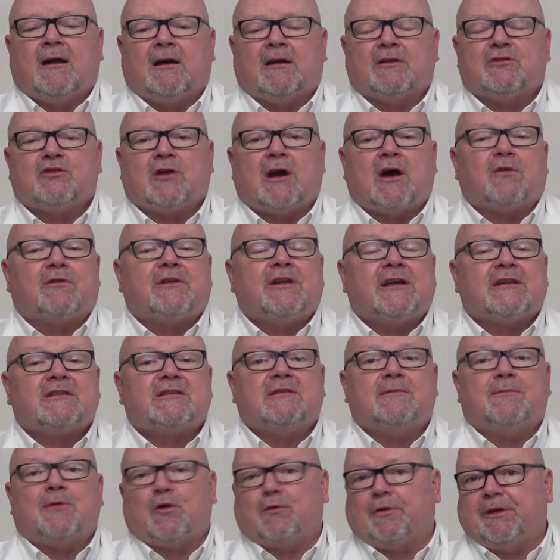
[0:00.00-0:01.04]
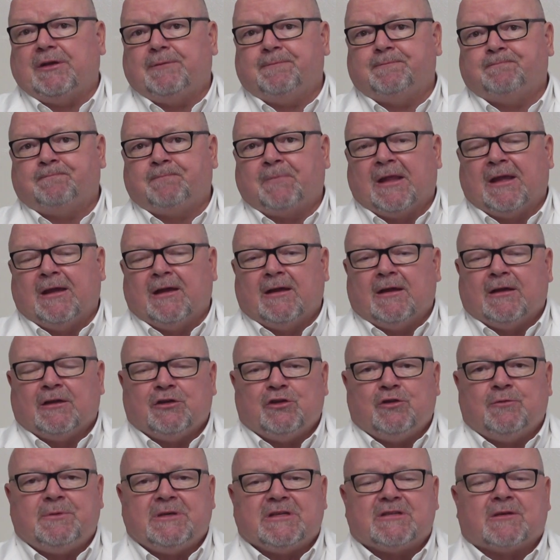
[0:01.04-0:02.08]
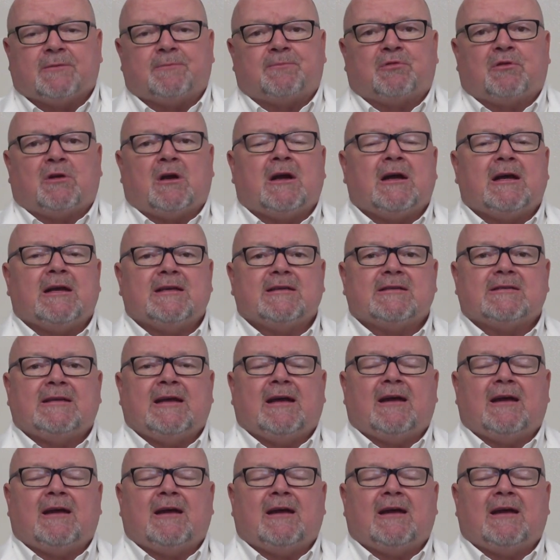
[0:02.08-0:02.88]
trial testimony. You'd be surprised